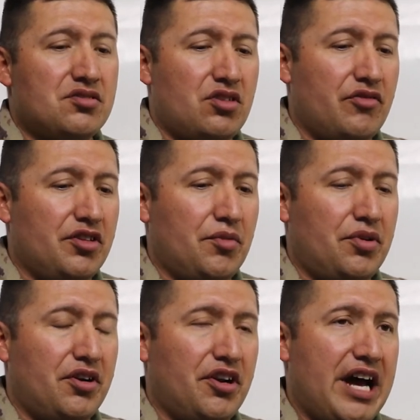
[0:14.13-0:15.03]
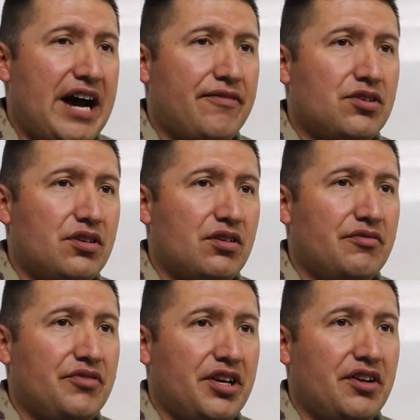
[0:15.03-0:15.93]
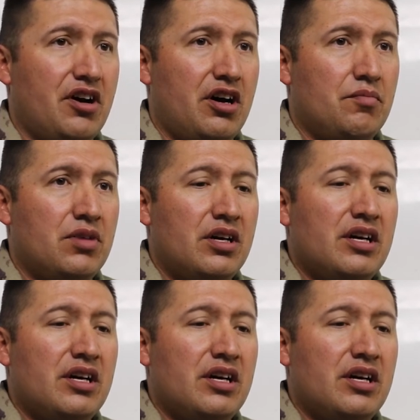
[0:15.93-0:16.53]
served in the period after Vietnam,